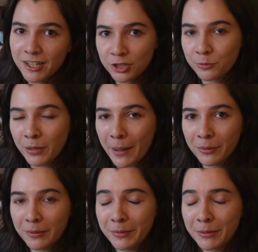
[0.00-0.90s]
I should
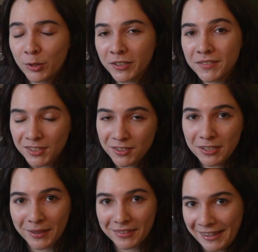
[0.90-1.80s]
probably be more concerned
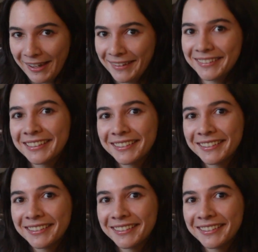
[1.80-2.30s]
about that.